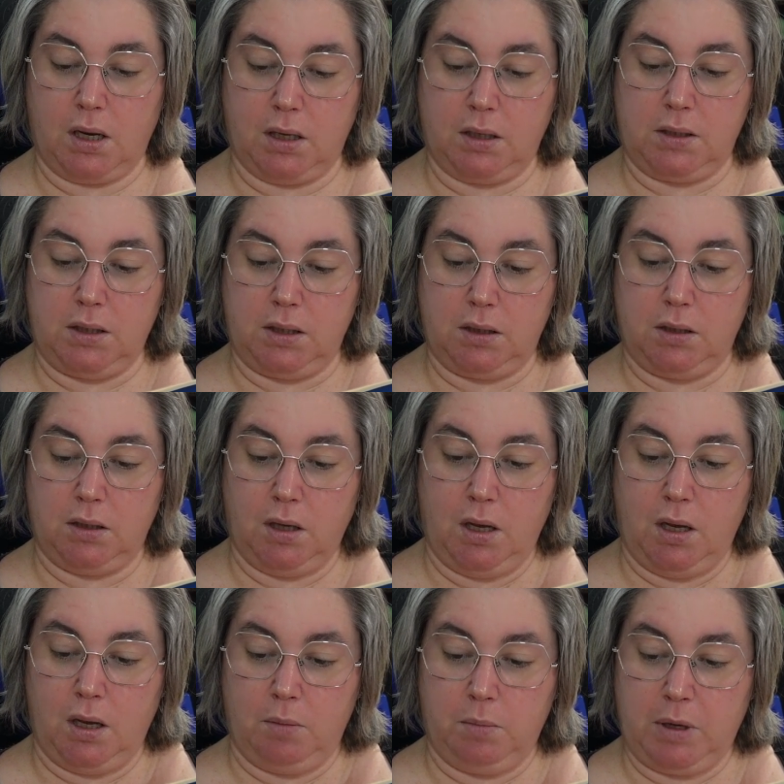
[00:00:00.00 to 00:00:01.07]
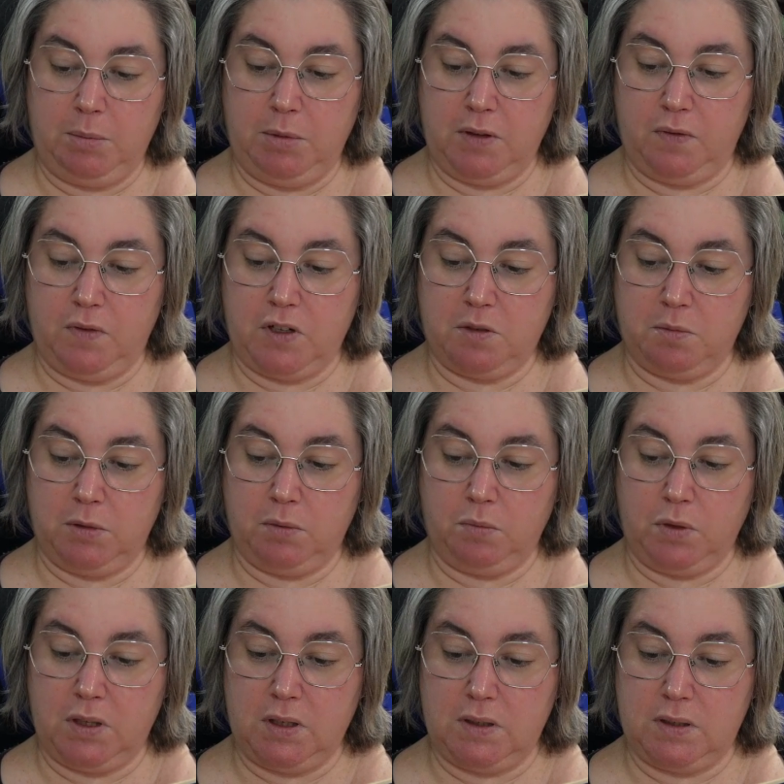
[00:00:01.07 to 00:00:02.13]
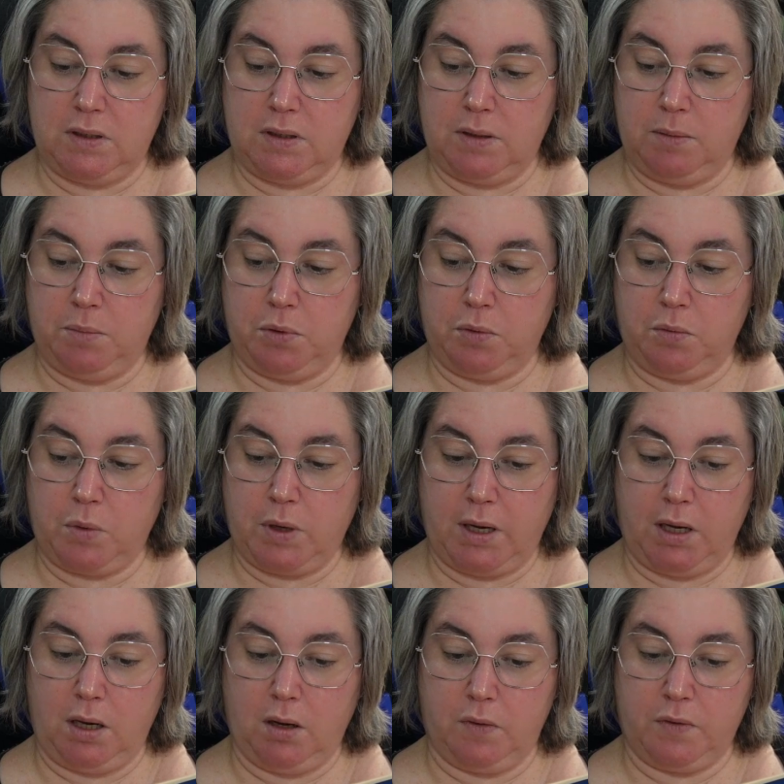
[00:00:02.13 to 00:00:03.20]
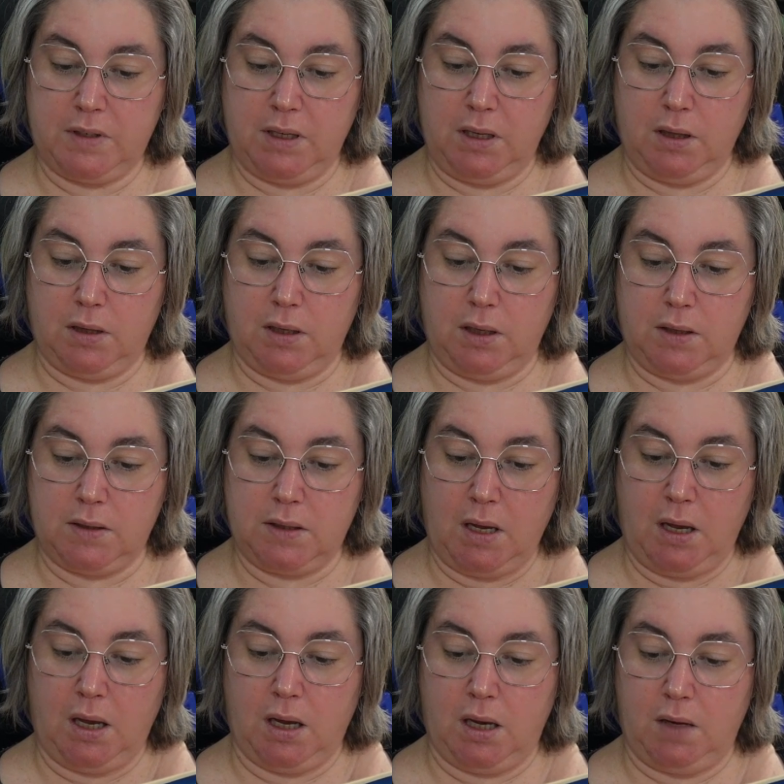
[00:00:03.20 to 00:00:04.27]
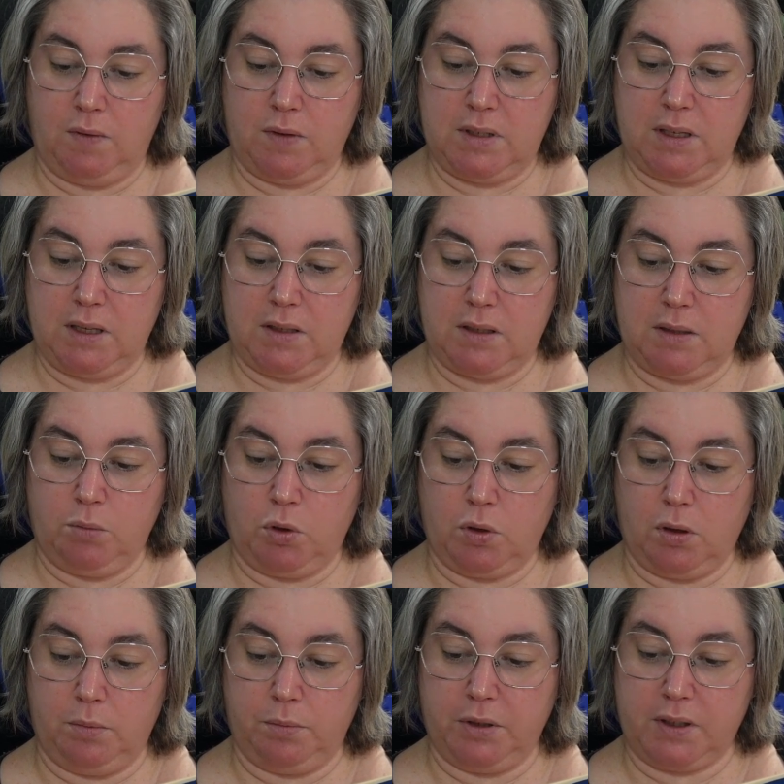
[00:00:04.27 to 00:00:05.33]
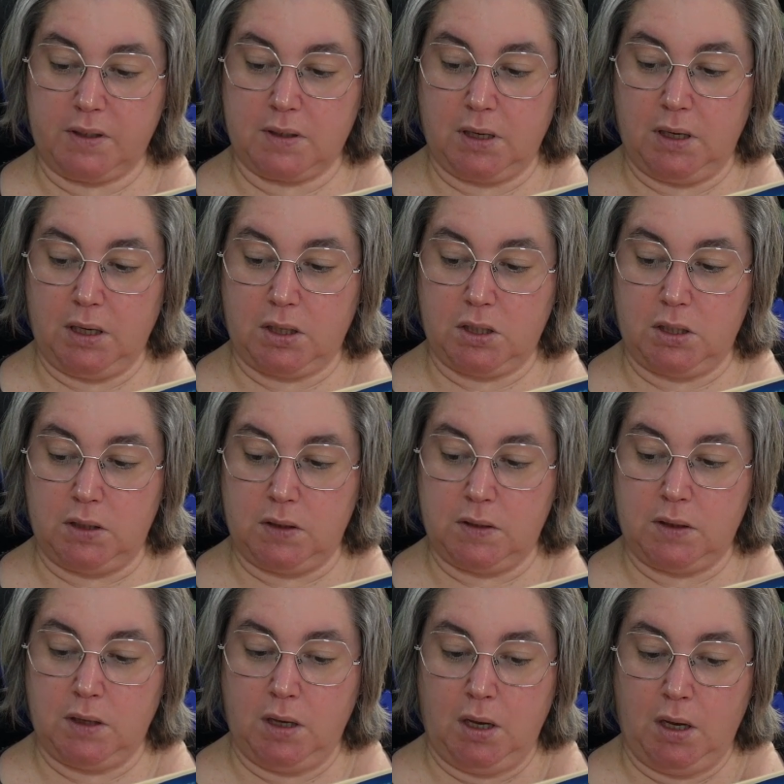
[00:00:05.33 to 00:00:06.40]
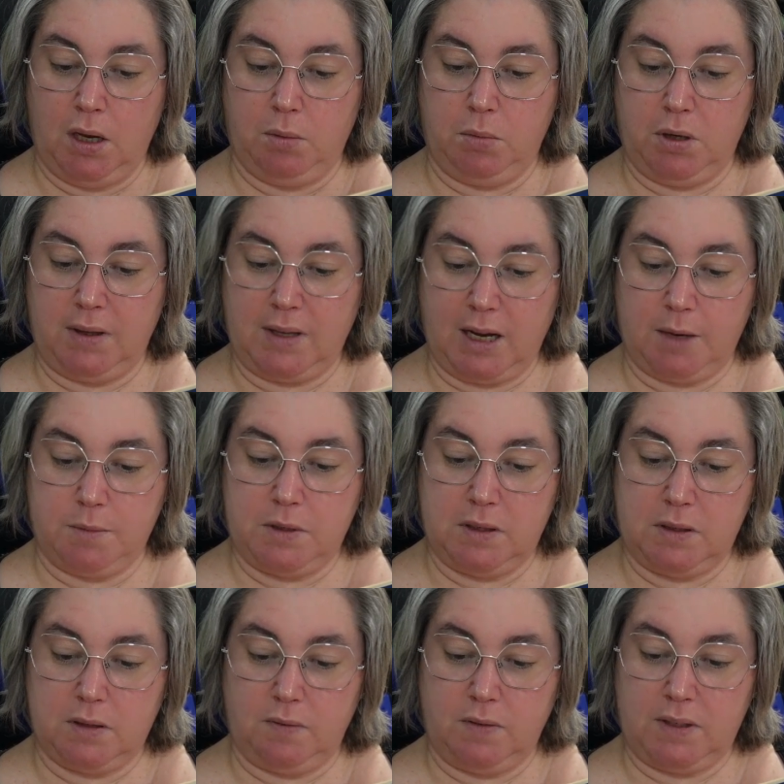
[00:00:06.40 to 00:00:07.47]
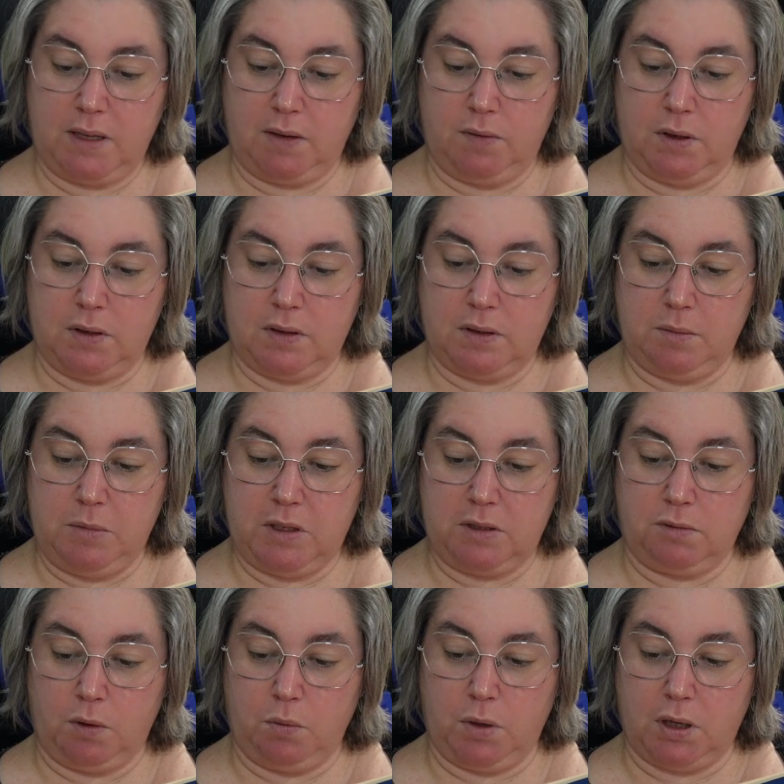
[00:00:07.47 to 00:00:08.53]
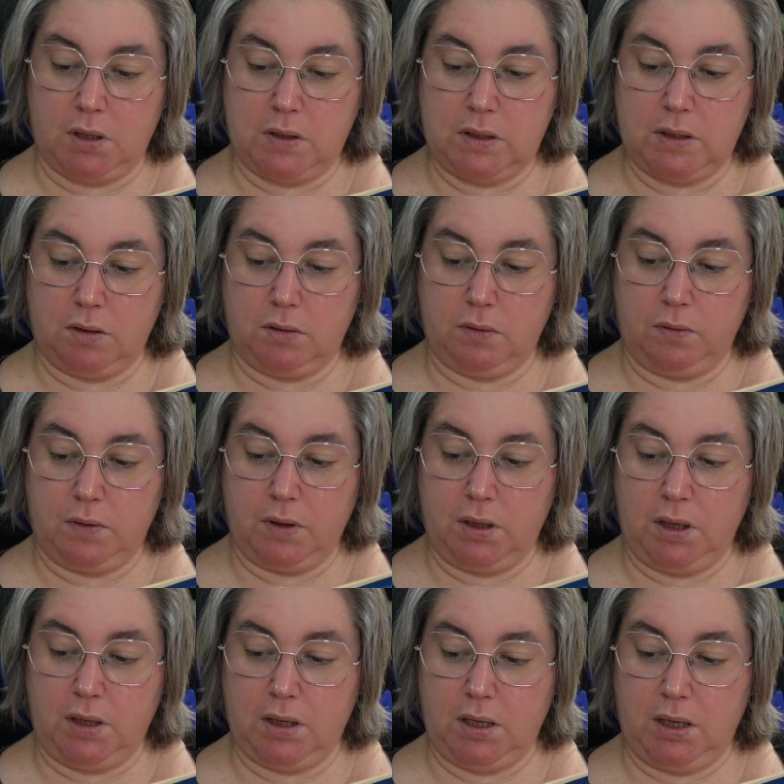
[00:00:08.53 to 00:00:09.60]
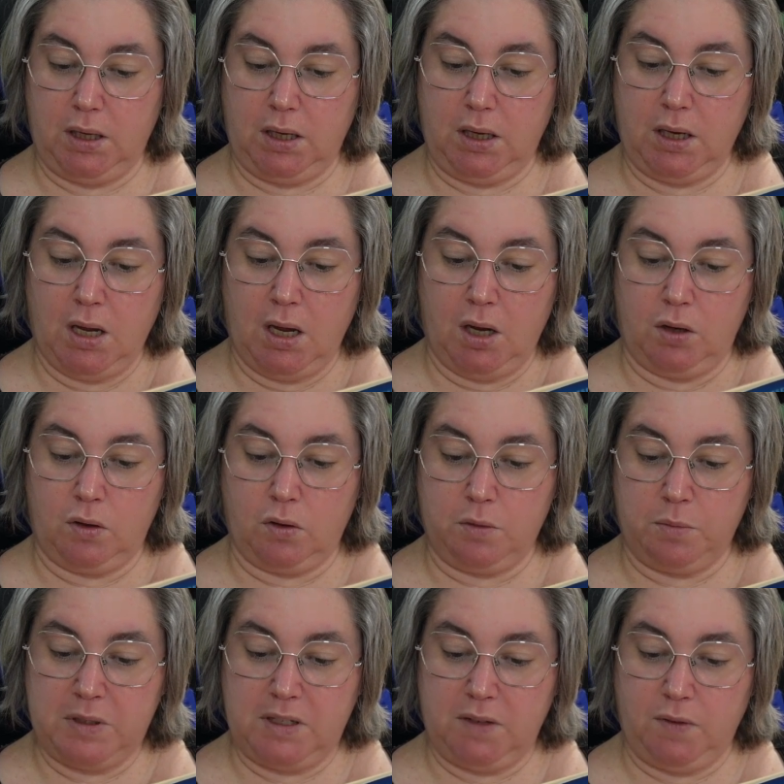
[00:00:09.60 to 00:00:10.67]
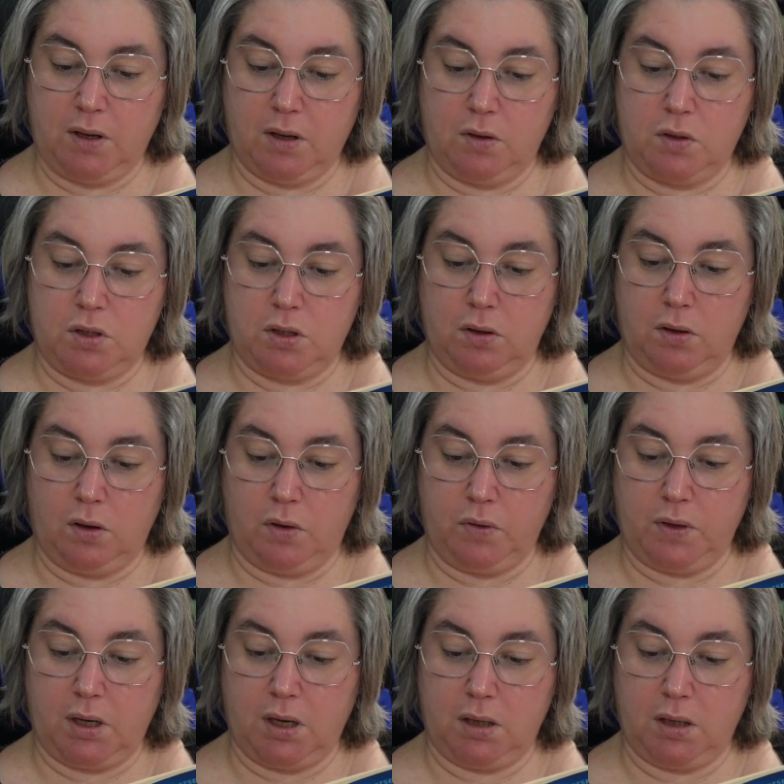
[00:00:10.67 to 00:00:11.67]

did. Maybe the fisherman, with his simple way of seeing things, had even sensed the more complex connections. But in the absence of his evidence, the mystery went unsolved. Neither he nor the Pacific Ocean on the